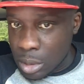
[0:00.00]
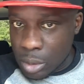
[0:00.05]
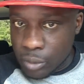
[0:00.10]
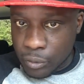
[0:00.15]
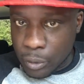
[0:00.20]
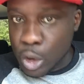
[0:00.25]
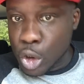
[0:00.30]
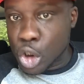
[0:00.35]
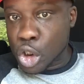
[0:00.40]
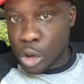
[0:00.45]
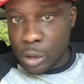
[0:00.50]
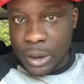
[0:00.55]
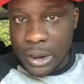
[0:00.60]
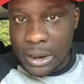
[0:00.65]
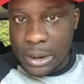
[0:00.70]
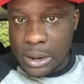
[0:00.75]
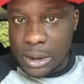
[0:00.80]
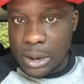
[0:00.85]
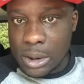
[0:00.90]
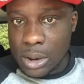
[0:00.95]
from the
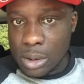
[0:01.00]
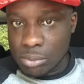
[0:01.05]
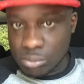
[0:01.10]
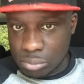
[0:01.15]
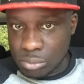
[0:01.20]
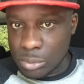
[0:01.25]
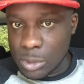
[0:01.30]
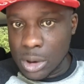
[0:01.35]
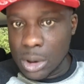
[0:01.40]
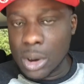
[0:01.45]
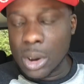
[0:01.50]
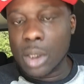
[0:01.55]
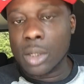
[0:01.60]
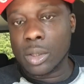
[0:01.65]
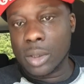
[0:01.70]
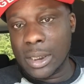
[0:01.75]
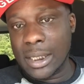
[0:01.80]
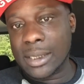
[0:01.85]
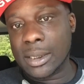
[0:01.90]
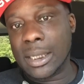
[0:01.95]
streets. You know,
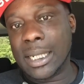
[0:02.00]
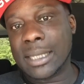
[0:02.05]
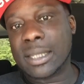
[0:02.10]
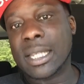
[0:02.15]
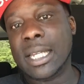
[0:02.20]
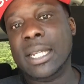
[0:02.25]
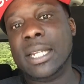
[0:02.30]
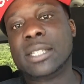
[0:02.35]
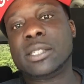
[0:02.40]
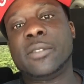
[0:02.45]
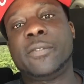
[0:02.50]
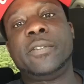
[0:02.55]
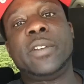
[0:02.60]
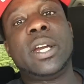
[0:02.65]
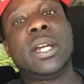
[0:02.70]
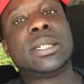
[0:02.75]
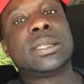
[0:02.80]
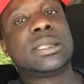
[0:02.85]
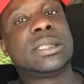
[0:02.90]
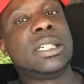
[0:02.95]
I think that's a
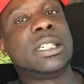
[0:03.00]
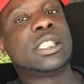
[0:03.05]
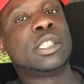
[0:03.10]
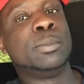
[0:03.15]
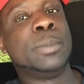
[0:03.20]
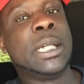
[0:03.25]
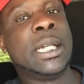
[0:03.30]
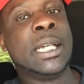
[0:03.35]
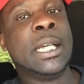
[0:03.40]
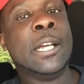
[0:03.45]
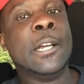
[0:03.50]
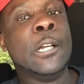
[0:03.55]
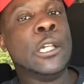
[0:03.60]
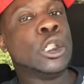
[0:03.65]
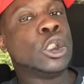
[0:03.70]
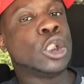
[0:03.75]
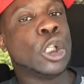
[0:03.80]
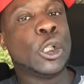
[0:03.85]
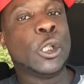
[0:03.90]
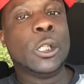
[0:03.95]
fair assessment.
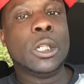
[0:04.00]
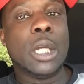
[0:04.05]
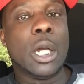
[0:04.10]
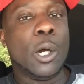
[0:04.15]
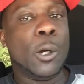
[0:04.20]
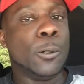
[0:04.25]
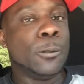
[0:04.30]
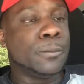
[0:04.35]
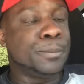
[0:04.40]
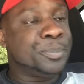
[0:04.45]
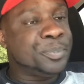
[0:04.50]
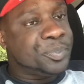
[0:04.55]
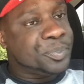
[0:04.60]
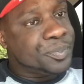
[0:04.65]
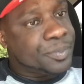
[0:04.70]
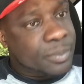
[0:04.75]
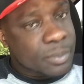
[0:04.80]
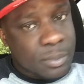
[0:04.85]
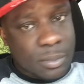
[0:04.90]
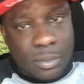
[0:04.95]
So, you know,
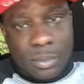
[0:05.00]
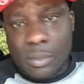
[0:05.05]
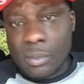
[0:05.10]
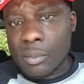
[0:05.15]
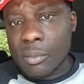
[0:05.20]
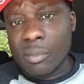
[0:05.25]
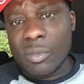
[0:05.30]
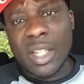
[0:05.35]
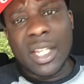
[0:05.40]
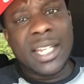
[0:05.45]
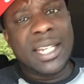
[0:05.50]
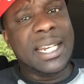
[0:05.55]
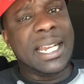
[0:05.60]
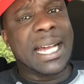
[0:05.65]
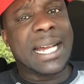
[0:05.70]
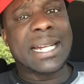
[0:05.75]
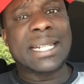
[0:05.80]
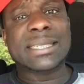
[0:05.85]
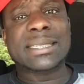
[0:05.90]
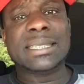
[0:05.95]
and
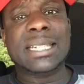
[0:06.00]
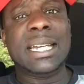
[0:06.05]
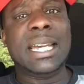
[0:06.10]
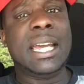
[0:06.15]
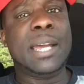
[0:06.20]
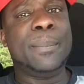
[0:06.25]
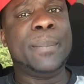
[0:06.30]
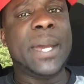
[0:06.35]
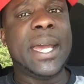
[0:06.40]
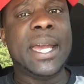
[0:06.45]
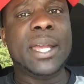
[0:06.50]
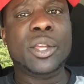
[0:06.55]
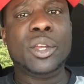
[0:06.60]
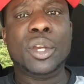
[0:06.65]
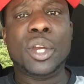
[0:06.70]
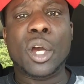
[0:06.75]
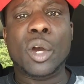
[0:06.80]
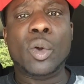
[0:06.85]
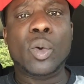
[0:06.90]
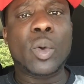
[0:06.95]
like I said, man, you
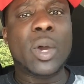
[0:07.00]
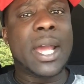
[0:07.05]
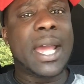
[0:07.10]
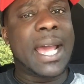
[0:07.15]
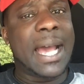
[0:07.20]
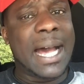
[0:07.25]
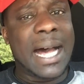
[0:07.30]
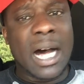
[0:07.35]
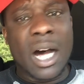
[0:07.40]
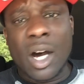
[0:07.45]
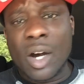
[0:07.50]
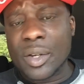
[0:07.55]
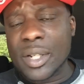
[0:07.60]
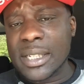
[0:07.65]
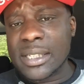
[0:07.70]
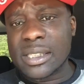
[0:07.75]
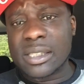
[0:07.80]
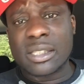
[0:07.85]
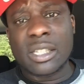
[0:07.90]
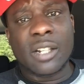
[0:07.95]
know, all
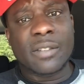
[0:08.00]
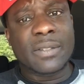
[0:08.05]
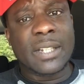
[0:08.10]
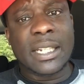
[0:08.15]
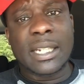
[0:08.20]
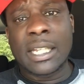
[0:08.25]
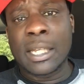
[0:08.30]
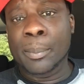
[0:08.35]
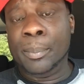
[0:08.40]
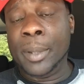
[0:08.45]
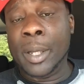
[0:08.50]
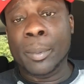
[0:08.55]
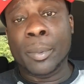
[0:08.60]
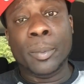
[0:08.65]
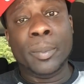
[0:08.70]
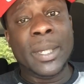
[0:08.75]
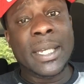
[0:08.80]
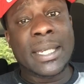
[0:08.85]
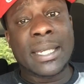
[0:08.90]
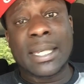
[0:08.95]
this stuff that these people
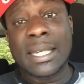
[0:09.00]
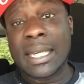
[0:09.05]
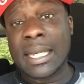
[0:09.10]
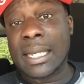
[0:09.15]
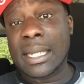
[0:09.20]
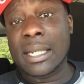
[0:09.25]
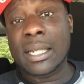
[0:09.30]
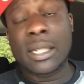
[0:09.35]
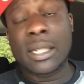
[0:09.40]
be kicking